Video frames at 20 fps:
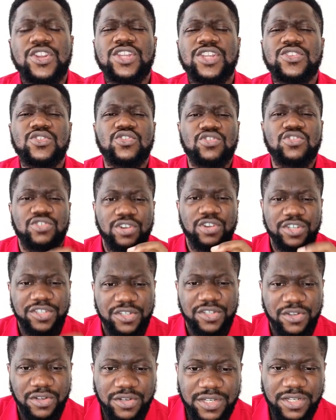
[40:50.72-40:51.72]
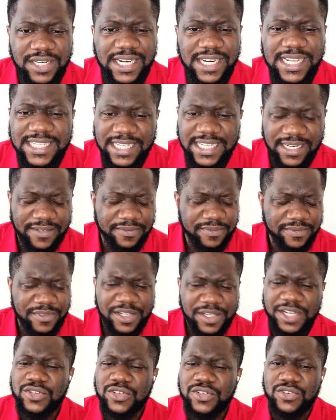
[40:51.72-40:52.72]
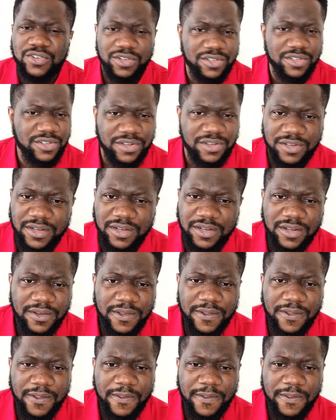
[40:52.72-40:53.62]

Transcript: You need to trust God. Listen, you need to trust God.